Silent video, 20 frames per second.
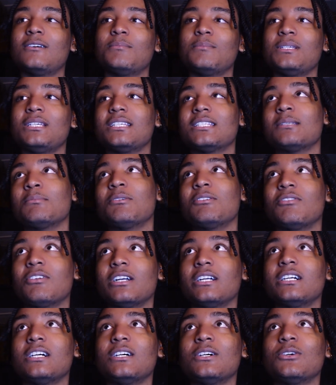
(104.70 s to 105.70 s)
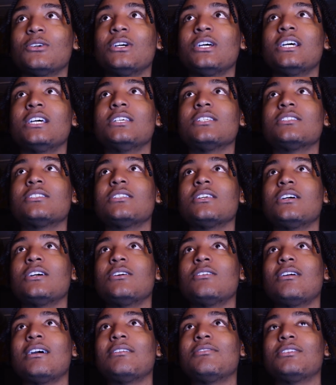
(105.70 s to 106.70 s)
because I'm a Virgo,
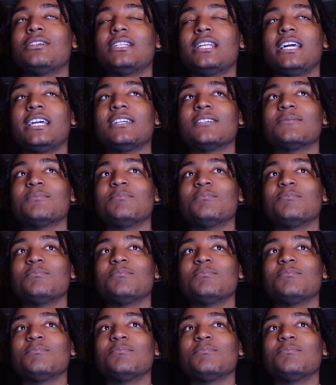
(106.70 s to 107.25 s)
so I feel like